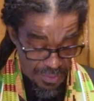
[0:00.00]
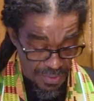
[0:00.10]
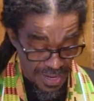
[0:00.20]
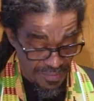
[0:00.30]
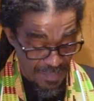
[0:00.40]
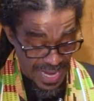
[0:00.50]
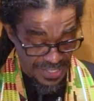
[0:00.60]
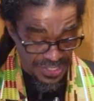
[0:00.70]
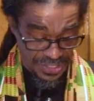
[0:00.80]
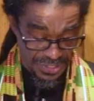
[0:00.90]
one of
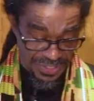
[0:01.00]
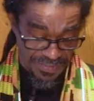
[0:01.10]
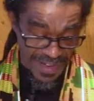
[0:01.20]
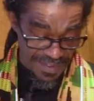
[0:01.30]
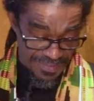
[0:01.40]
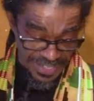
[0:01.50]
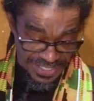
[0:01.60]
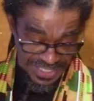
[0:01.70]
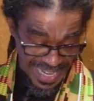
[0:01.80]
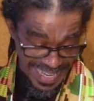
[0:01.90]
Manchester's favorite
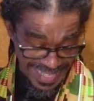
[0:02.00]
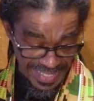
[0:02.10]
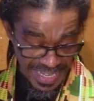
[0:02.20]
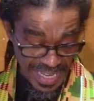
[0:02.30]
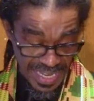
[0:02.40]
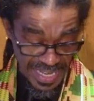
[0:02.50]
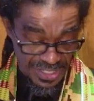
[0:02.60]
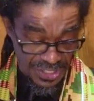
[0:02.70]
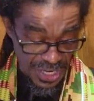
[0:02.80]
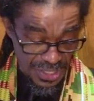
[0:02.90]
sons,
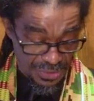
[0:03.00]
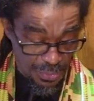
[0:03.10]
Judge